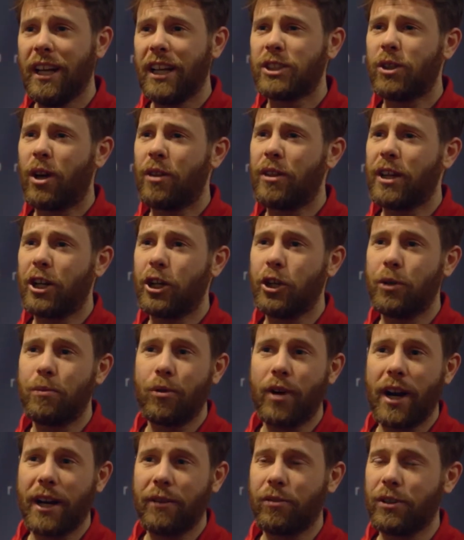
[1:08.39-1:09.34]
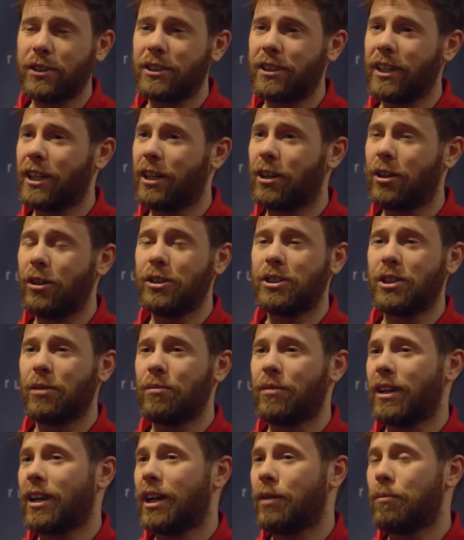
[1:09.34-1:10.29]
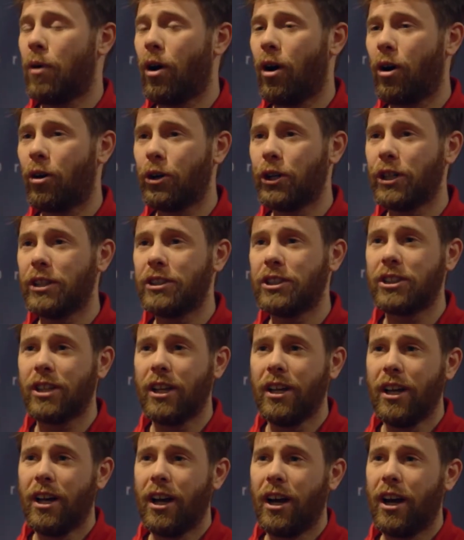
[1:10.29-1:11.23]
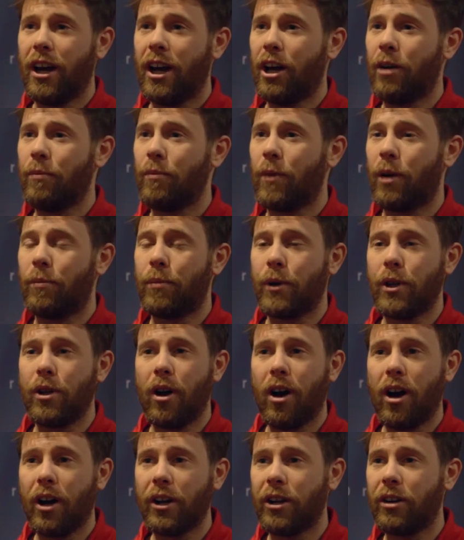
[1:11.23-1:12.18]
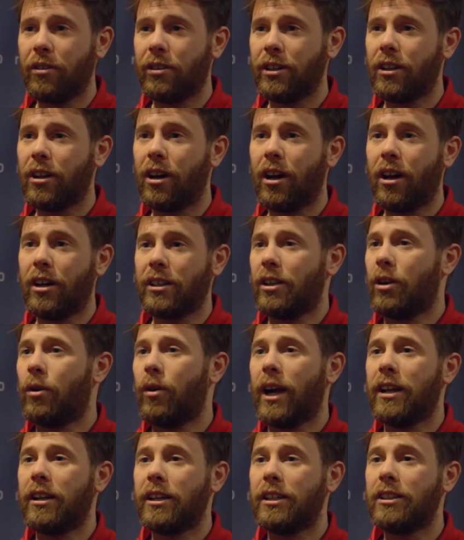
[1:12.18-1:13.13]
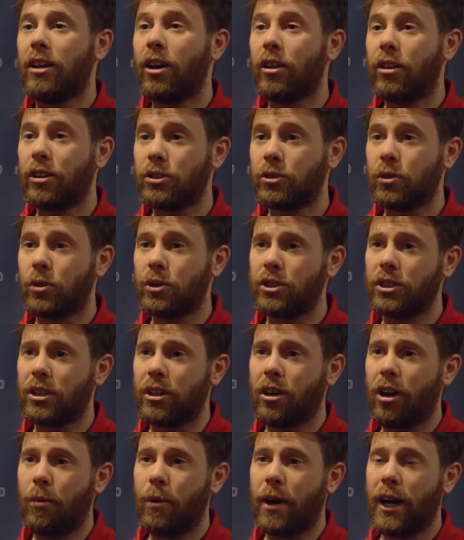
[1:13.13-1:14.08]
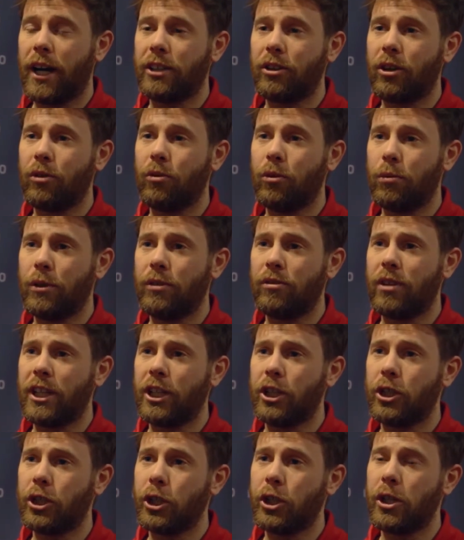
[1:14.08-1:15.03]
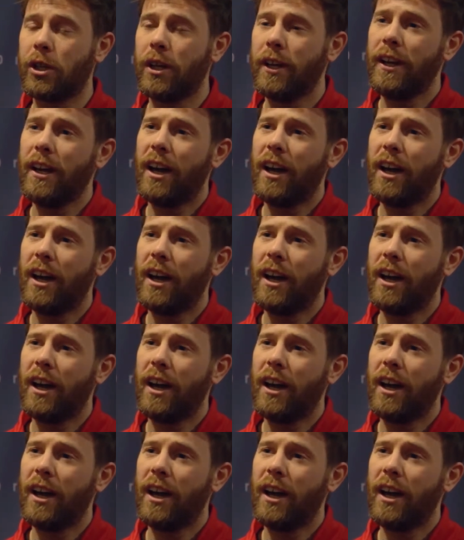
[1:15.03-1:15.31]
So I think a good breakfast that includes something like porridge, a banana, and any other sources of carbohydrate will be really good.